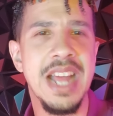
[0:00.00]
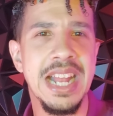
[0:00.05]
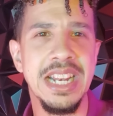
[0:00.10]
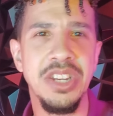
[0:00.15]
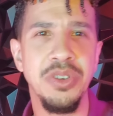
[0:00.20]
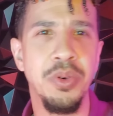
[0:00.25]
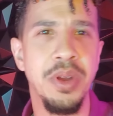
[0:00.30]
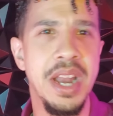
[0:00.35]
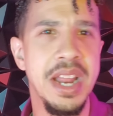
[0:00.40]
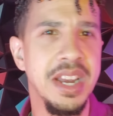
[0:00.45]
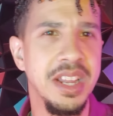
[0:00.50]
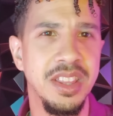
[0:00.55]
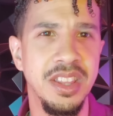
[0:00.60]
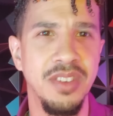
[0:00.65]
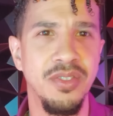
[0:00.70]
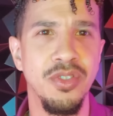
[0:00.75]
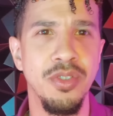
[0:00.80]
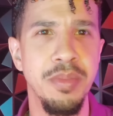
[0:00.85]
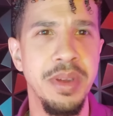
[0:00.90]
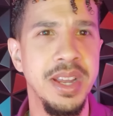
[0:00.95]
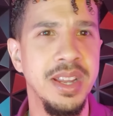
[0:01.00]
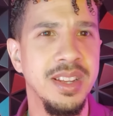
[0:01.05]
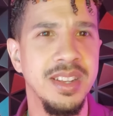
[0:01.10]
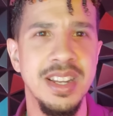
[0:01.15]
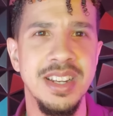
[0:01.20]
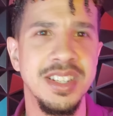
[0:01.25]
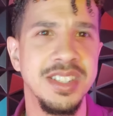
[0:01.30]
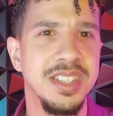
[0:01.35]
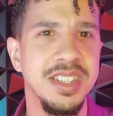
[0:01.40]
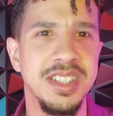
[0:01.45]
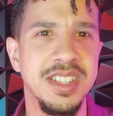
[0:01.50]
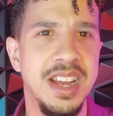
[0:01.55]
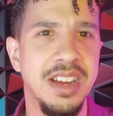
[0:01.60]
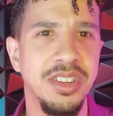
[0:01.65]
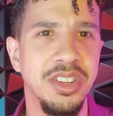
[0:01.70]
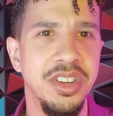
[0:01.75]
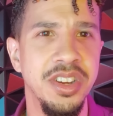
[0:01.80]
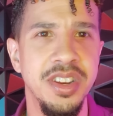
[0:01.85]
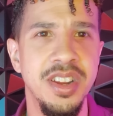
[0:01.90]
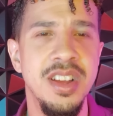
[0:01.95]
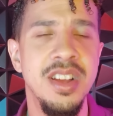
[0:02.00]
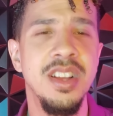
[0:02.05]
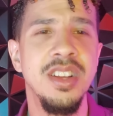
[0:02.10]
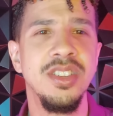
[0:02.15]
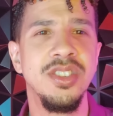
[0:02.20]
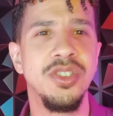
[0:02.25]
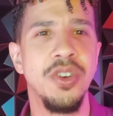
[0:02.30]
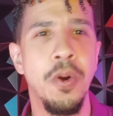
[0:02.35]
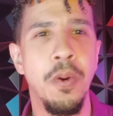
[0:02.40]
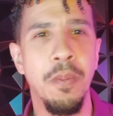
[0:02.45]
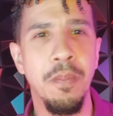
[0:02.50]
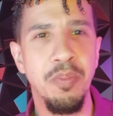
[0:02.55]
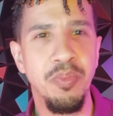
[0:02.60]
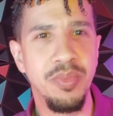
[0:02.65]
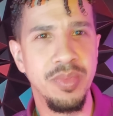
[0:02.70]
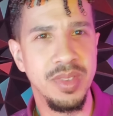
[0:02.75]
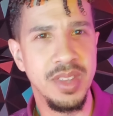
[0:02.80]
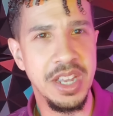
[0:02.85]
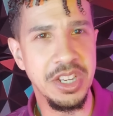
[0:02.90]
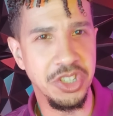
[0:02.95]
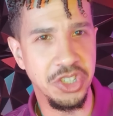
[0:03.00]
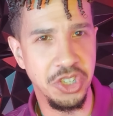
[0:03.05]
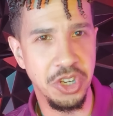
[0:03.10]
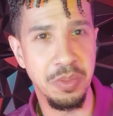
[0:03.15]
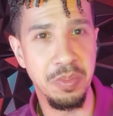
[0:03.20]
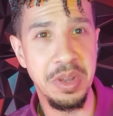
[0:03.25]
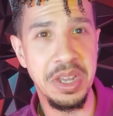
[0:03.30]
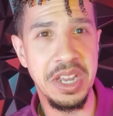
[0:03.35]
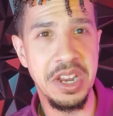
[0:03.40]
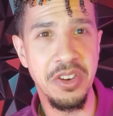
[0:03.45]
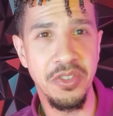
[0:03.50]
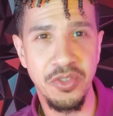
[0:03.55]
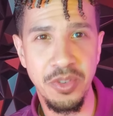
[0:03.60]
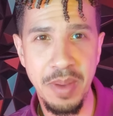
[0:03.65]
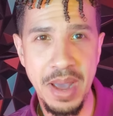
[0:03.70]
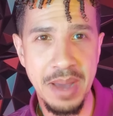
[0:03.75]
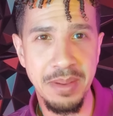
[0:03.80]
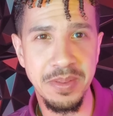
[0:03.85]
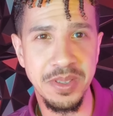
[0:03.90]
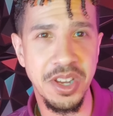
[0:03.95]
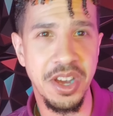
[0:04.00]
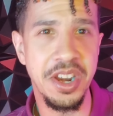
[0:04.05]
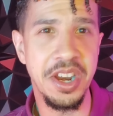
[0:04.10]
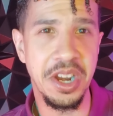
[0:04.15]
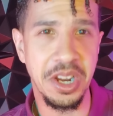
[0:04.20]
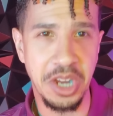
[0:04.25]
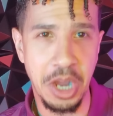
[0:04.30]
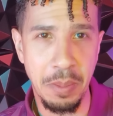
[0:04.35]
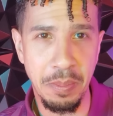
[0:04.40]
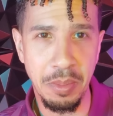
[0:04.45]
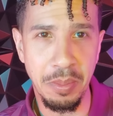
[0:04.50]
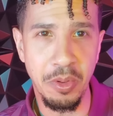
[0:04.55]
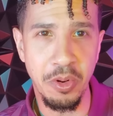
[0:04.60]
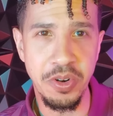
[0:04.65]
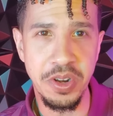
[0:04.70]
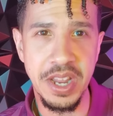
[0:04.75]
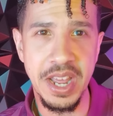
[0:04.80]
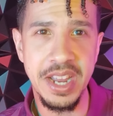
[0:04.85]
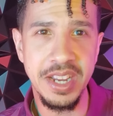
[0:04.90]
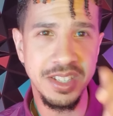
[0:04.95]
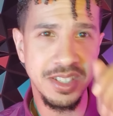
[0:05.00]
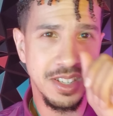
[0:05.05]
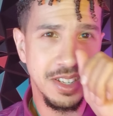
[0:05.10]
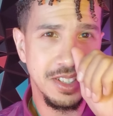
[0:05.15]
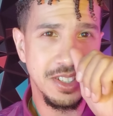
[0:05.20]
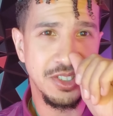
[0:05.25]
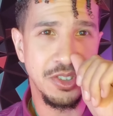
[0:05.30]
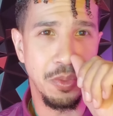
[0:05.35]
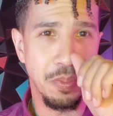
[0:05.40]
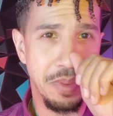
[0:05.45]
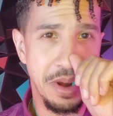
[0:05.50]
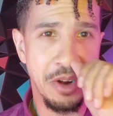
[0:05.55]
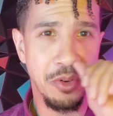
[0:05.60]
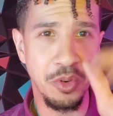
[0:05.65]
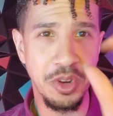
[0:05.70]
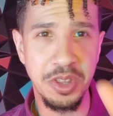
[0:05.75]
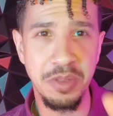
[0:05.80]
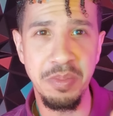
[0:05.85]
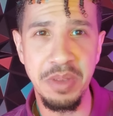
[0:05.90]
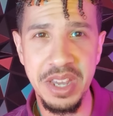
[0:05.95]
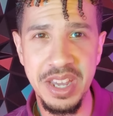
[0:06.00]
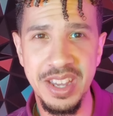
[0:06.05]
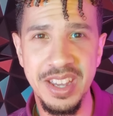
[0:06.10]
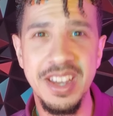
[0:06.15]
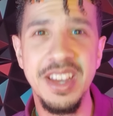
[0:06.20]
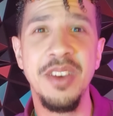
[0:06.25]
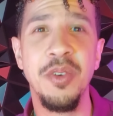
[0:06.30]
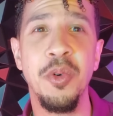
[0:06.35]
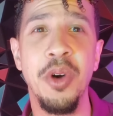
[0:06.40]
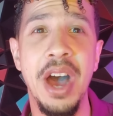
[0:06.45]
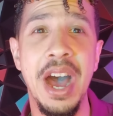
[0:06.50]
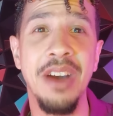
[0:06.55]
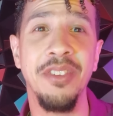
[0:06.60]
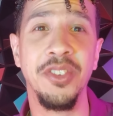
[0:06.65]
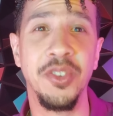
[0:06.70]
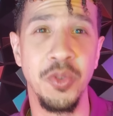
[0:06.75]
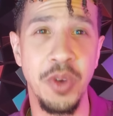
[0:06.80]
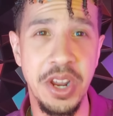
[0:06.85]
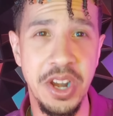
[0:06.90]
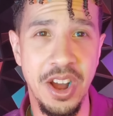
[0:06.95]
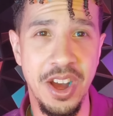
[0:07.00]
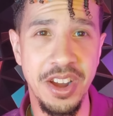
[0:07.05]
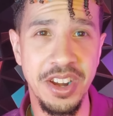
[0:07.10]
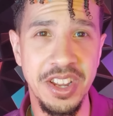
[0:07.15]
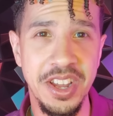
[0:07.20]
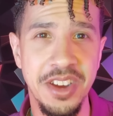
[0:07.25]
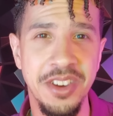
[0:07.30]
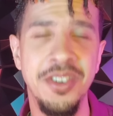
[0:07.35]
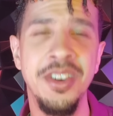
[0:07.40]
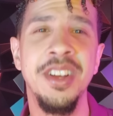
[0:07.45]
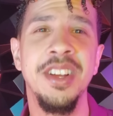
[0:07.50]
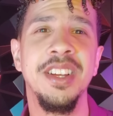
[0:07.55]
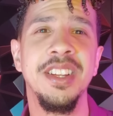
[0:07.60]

doing anything for me. It doesn't sound good. So it should be here from Amazon in a couple more days, so bear with me. We'll have great audio.